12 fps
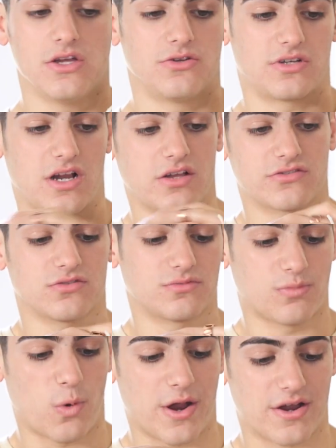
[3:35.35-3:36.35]
You can also
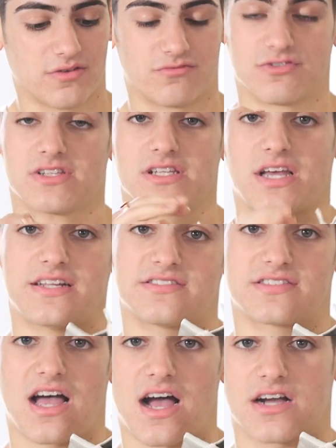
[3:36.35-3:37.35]
wear really light
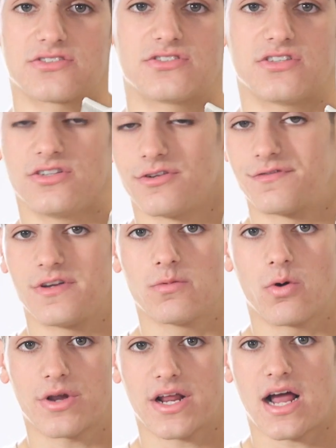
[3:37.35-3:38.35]
socks, your feet
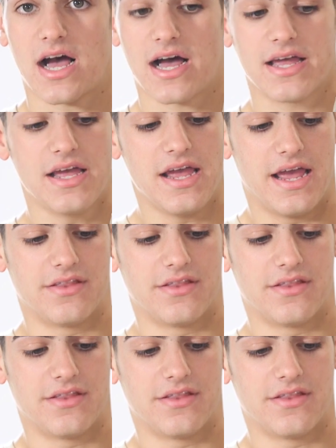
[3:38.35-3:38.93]
won't get hot,